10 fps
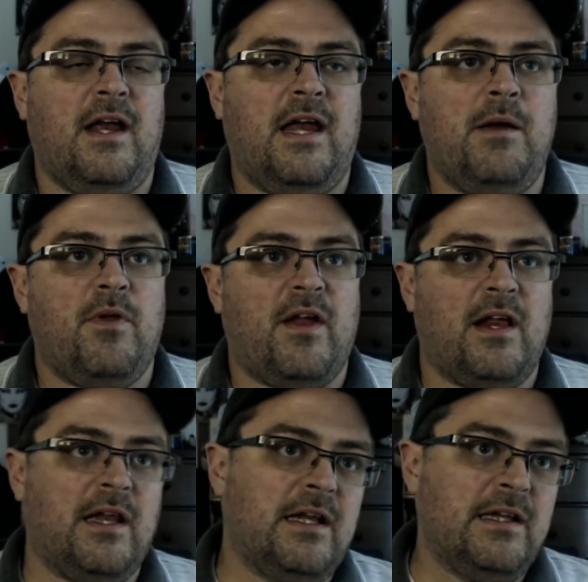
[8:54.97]
came with like
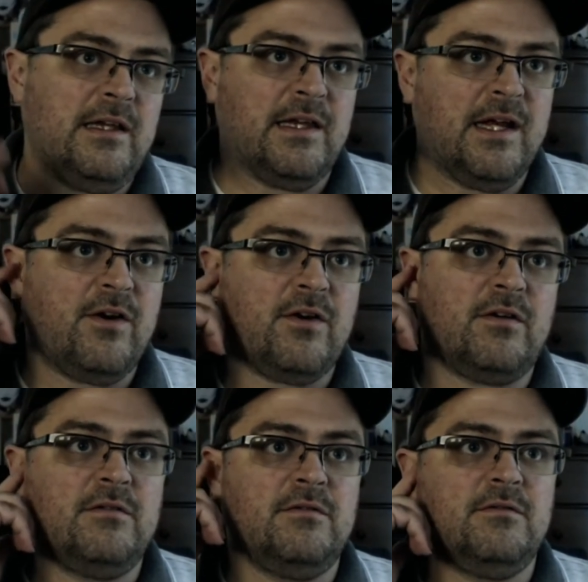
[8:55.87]
a little ear
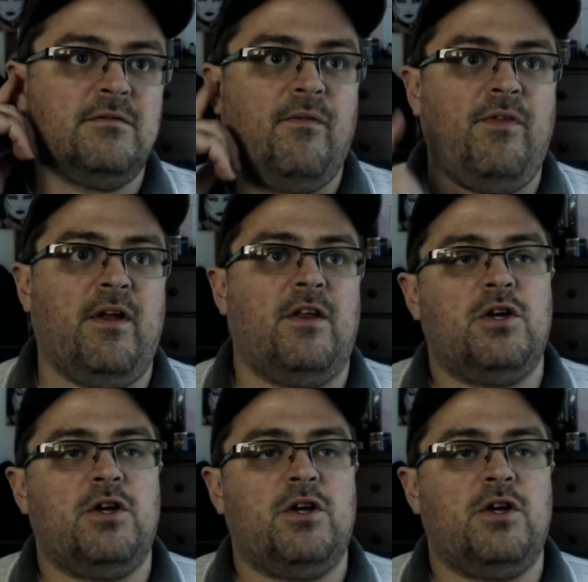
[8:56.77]
thing that